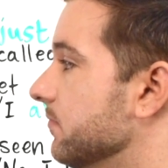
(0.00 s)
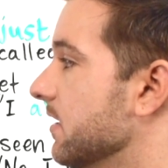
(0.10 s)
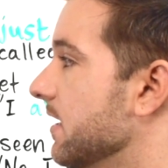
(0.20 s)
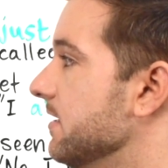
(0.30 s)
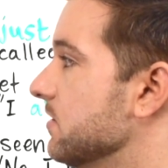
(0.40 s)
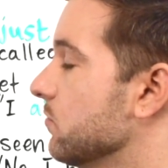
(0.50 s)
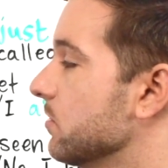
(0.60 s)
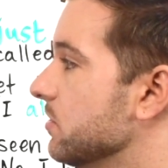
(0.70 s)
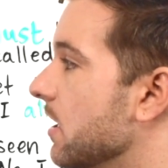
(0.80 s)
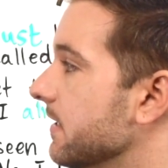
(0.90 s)
Okay, so
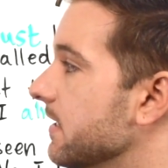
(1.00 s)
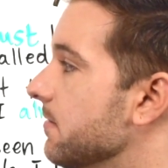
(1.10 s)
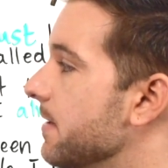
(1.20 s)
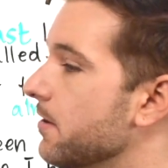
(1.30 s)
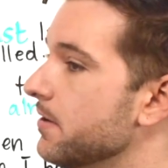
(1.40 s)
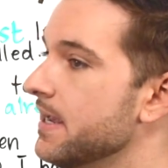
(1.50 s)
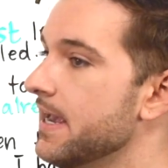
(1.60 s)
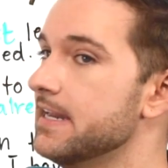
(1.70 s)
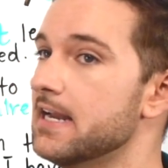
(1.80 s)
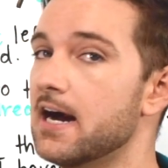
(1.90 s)
we're talking about
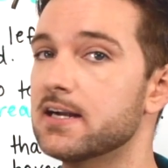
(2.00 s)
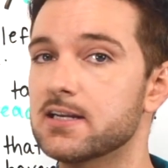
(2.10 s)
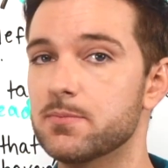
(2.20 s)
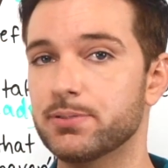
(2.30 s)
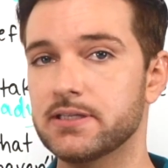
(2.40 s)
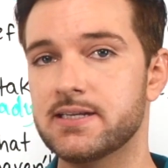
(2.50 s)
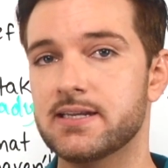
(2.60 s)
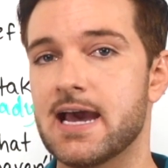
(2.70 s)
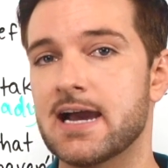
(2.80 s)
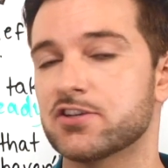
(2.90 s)
an
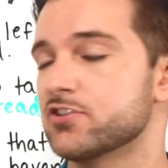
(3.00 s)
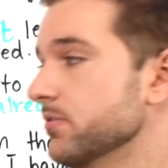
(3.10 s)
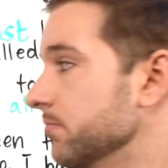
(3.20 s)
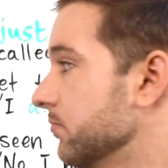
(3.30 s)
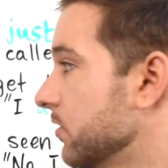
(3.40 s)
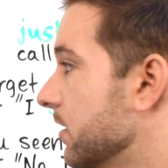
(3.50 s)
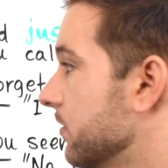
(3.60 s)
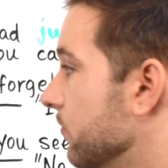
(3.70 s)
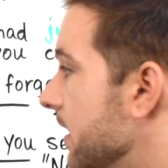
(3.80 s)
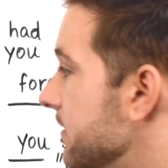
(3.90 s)
uncompleted action,
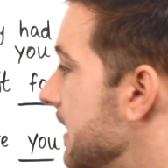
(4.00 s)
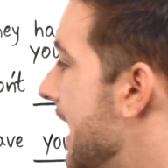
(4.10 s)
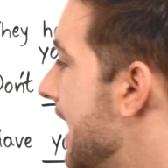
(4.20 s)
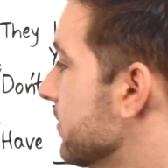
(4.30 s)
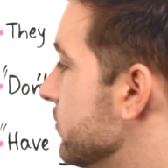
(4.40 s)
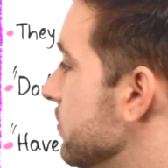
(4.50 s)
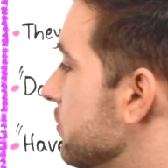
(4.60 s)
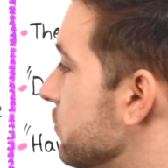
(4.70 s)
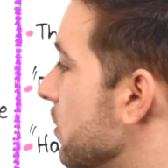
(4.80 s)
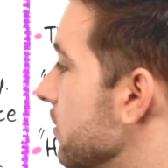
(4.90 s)
right? The action
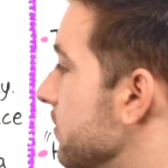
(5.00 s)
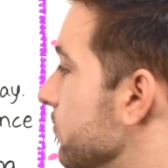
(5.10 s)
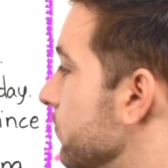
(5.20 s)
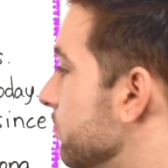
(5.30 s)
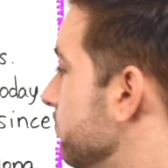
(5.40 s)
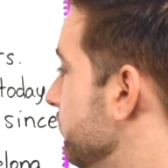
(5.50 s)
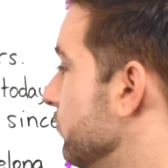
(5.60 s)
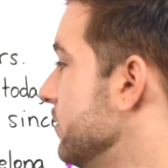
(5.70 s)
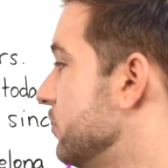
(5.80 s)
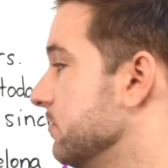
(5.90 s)
started
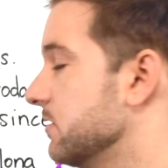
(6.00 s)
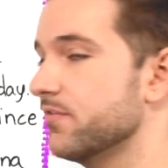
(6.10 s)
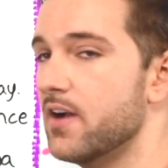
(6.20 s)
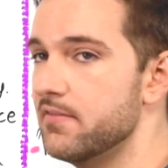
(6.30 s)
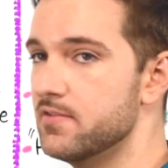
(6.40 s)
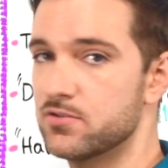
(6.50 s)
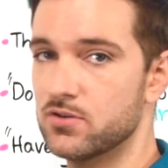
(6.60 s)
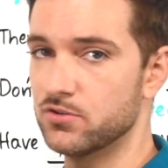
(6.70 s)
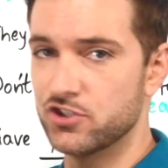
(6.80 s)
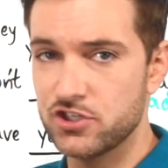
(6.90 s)
when she was 5 years
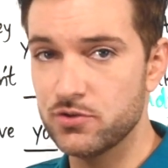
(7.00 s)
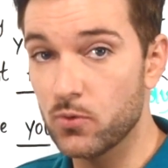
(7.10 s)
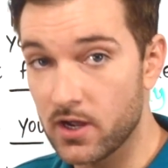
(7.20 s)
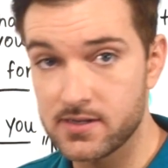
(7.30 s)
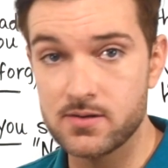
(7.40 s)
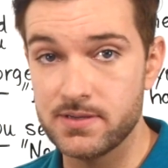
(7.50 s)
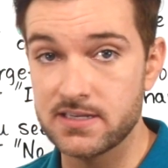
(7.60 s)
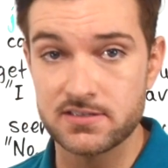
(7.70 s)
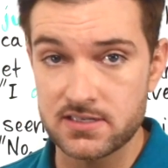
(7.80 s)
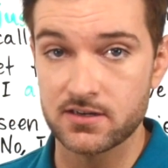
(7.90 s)
old. She wanted to be
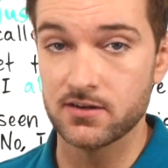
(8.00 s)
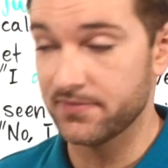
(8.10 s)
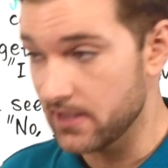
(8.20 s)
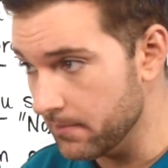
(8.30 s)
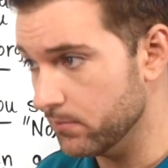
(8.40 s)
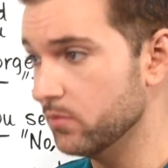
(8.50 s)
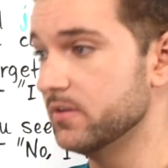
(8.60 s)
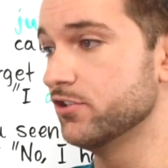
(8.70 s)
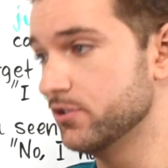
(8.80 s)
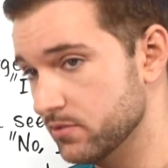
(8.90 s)
a singer. At that
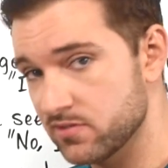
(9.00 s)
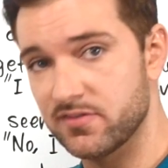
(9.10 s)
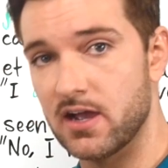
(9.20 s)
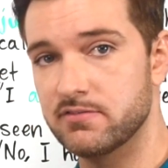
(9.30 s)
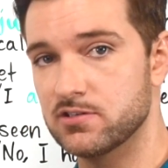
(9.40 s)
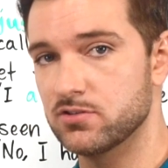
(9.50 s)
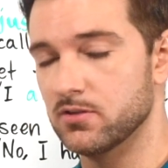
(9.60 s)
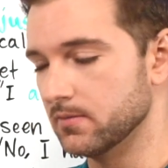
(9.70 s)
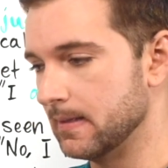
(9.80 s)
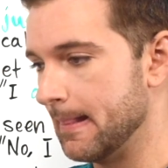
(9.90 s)
moment, she was 5 years
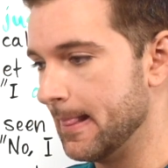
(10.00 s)
old.